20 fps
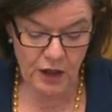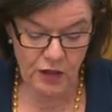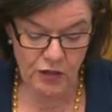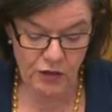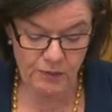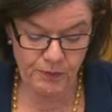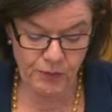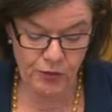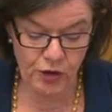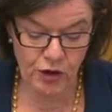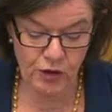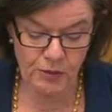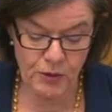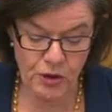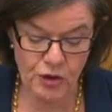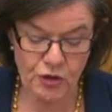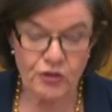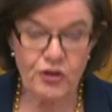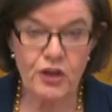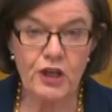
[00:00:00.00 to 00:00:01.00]
The
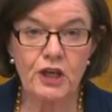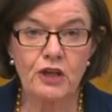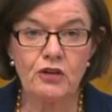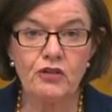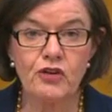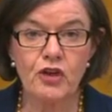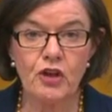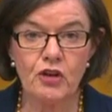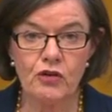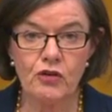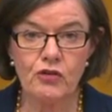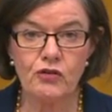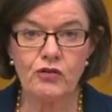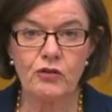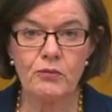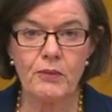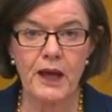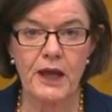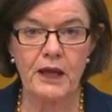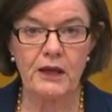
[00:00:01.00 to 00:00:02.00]
community continues
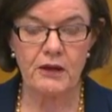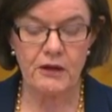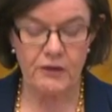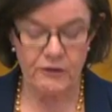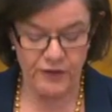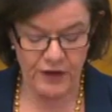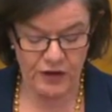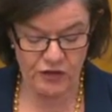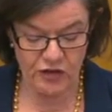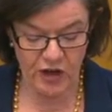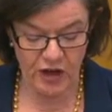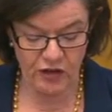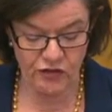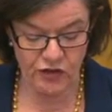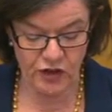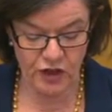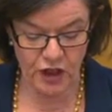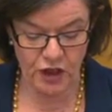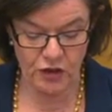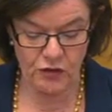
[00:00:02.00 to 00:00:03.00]
to make
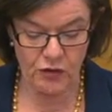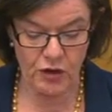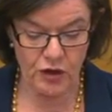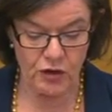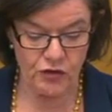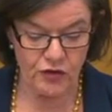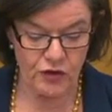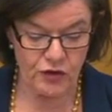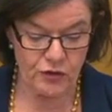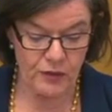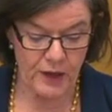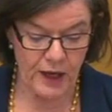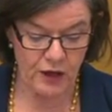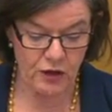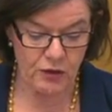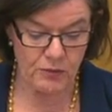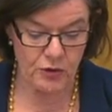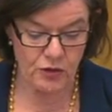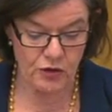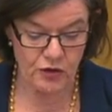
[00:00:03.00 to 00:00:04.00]
fantastic inroads into our
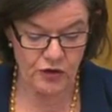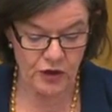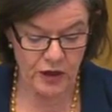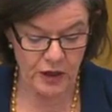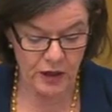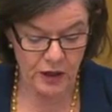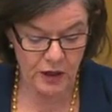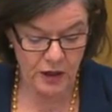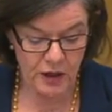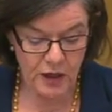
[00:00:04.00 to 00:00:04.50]
community,